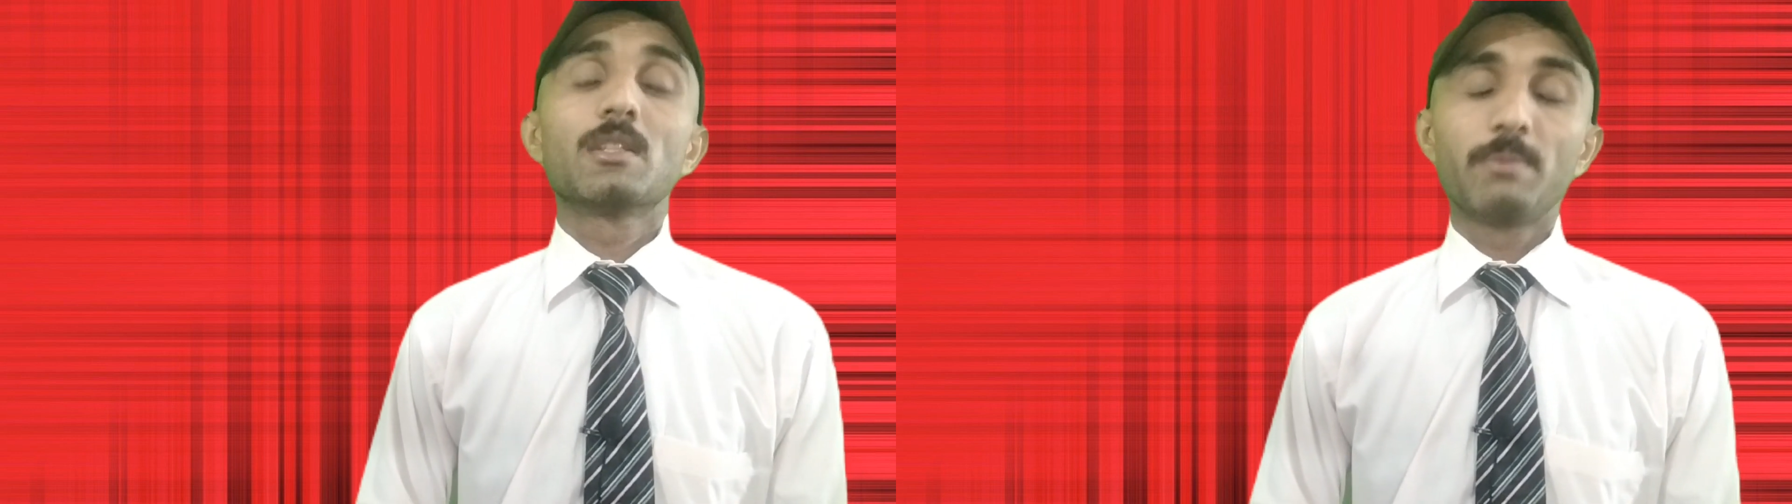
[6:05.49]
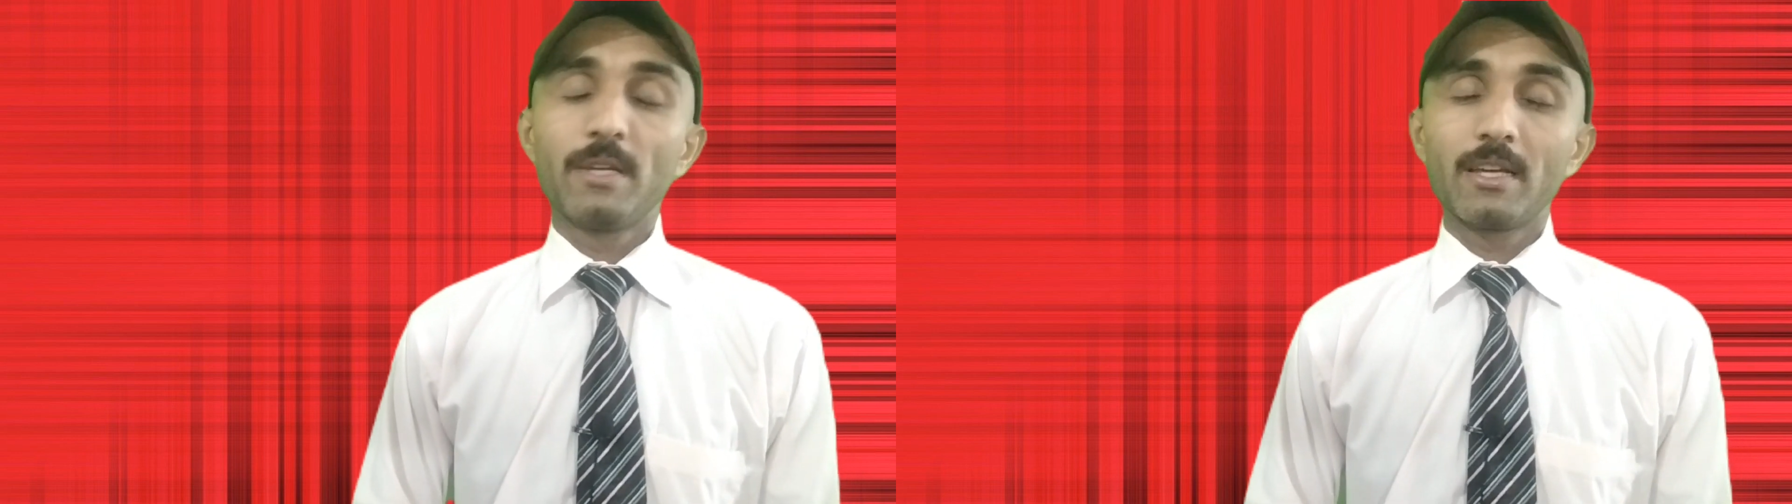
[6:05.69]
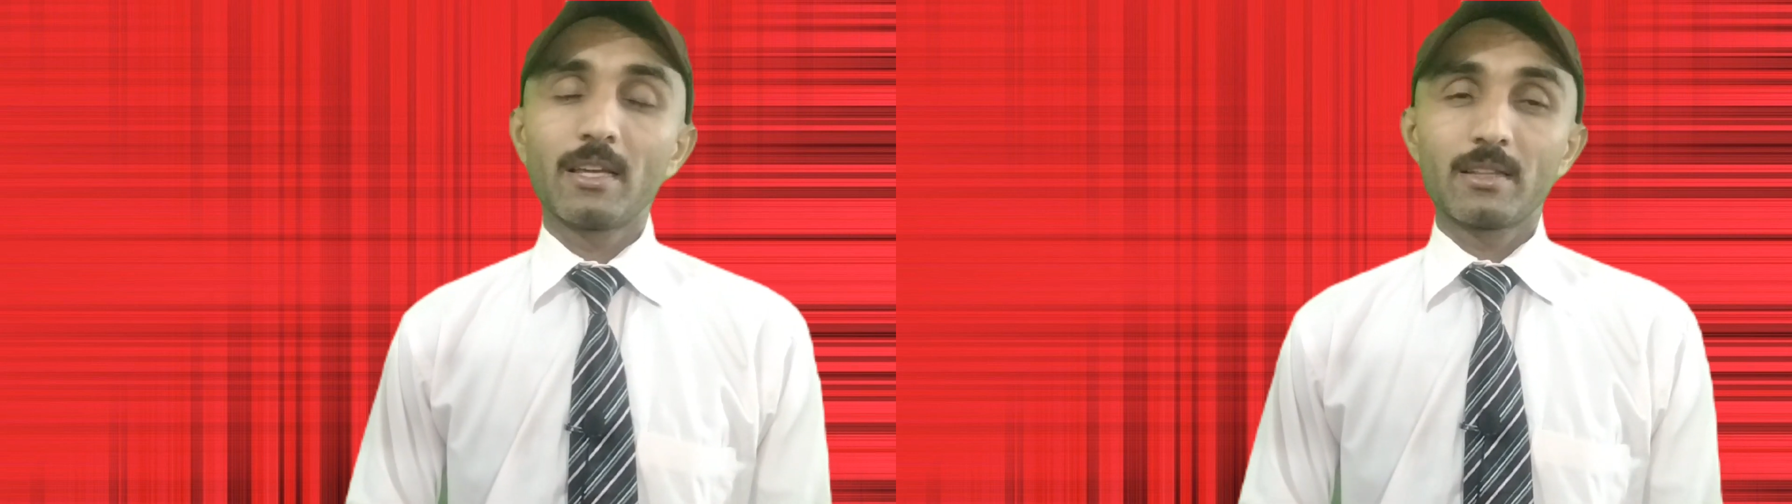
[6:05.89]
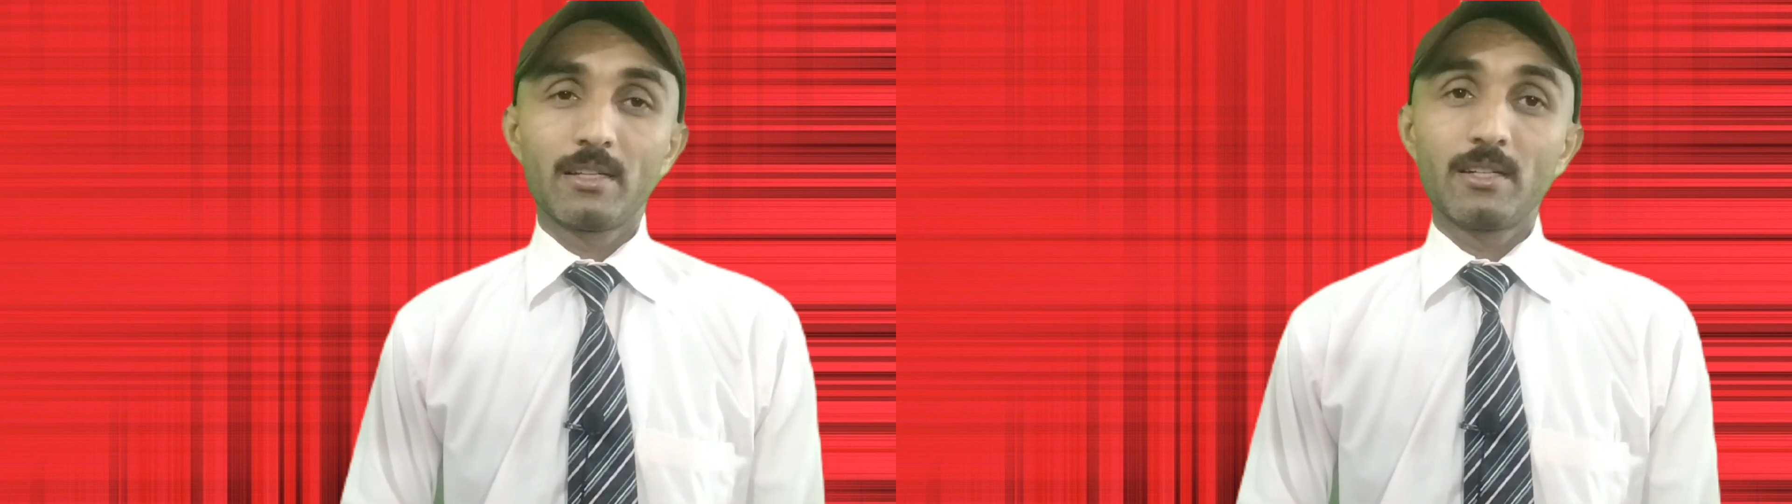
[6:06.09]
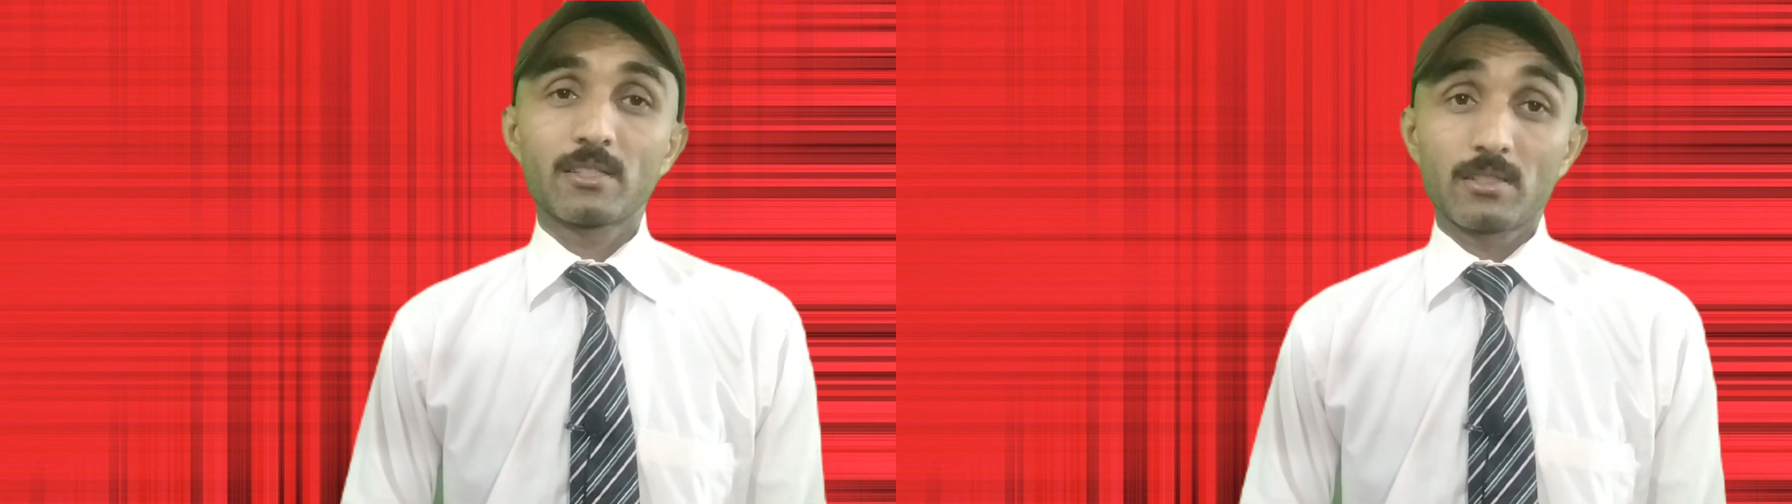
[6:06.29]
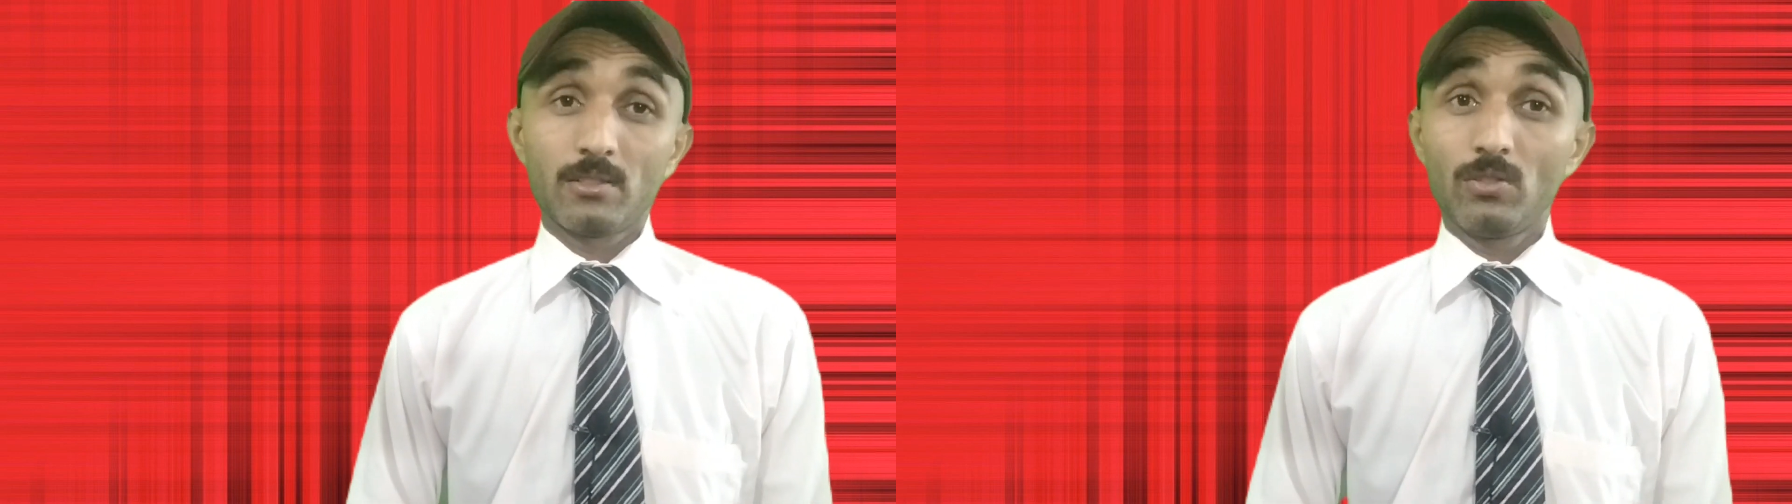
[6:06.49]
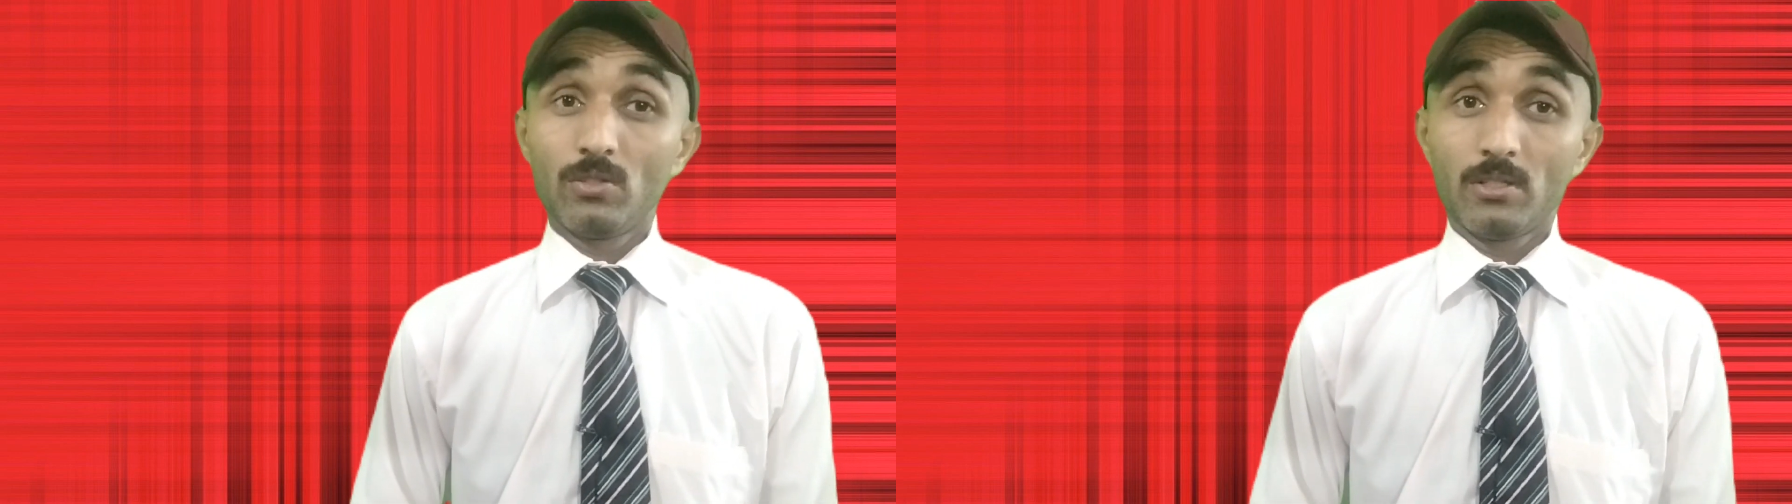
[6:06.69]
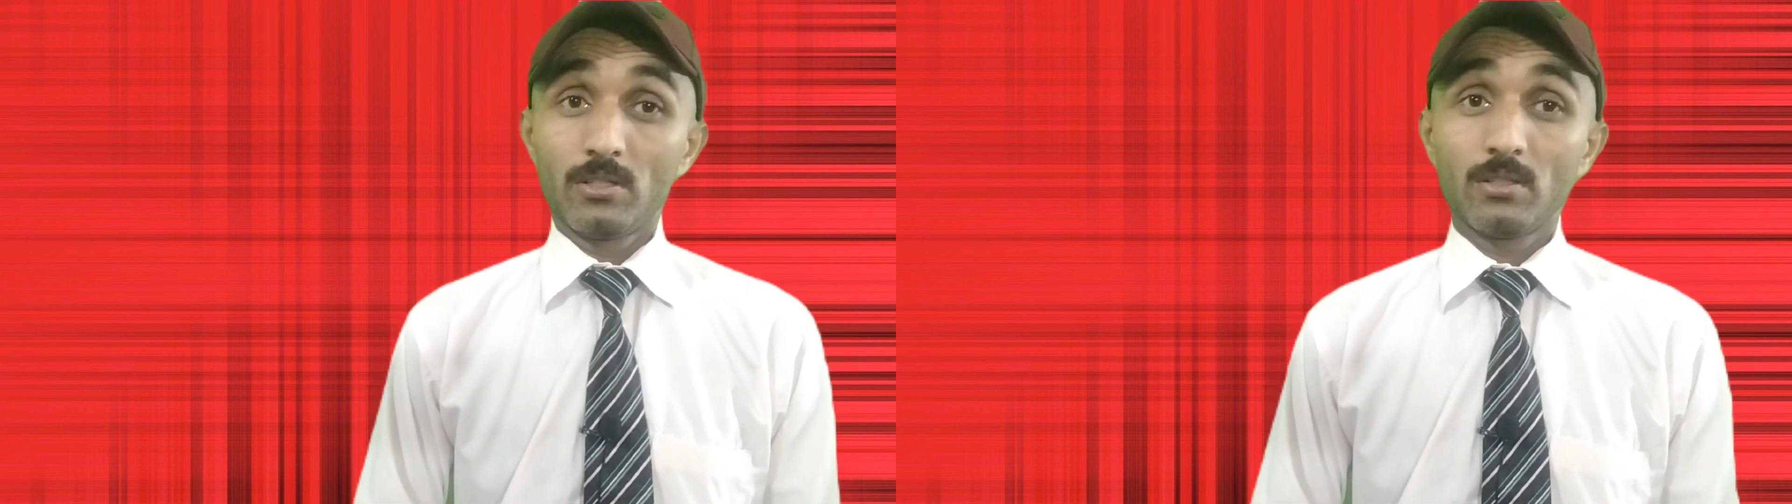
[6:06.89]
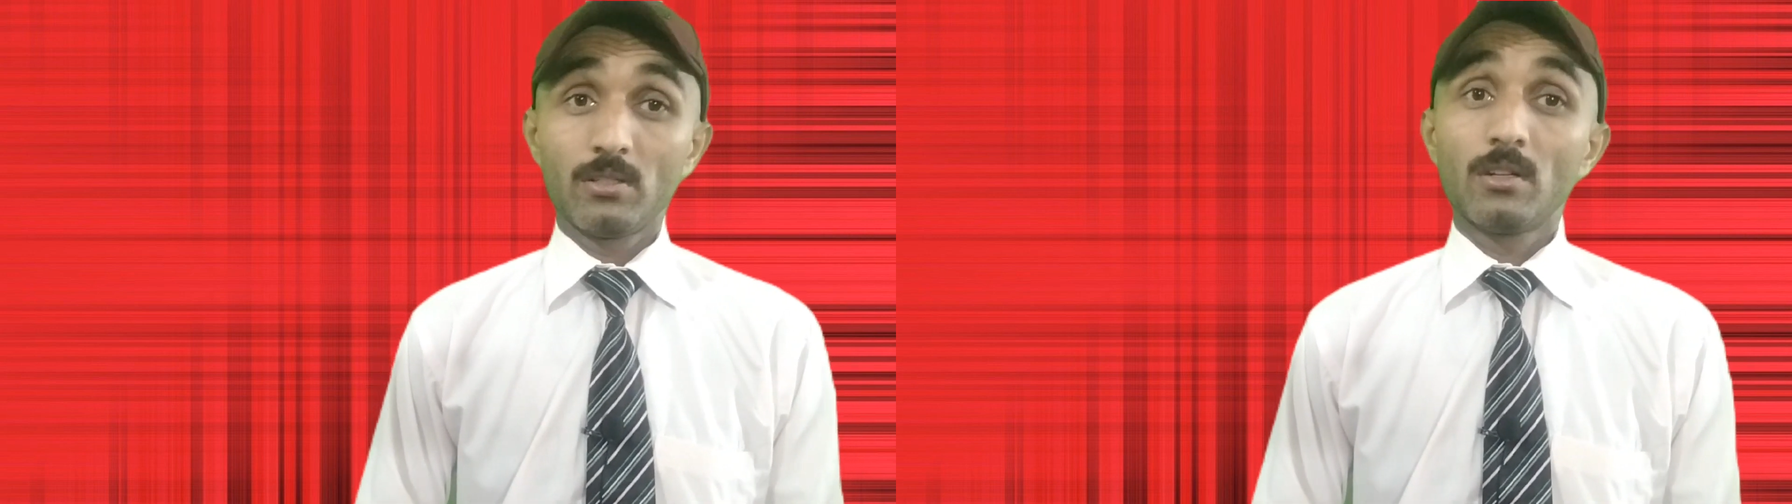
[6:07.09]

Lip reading: speaking, then it's your